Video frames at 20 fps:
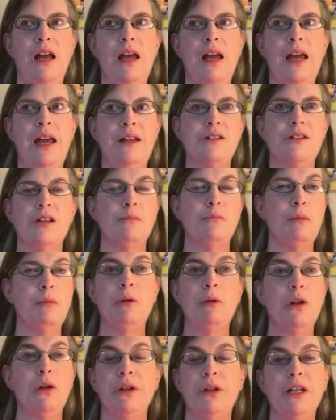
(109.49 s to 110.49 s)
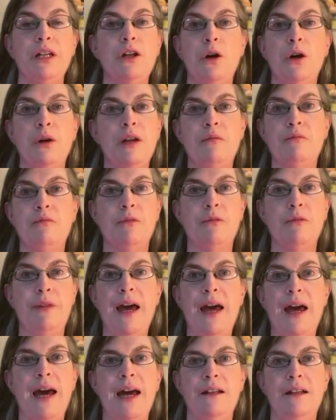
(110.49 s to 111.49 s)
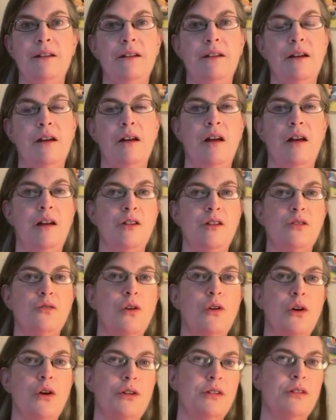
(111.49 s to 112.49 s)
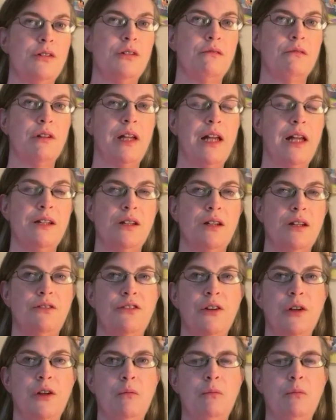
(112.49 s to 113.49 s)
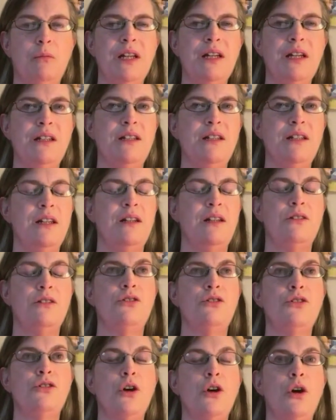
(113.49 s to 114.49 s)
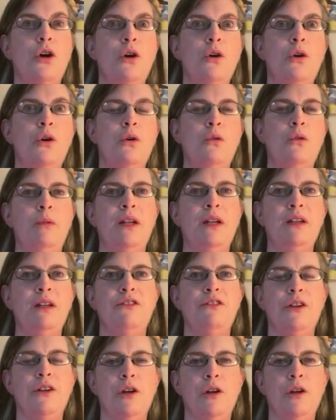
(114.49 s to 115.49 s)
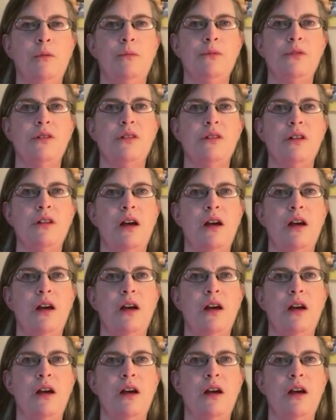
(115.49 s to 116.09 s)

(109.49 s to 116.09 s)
and some people only know him from that as far as classic film. But he did so many films,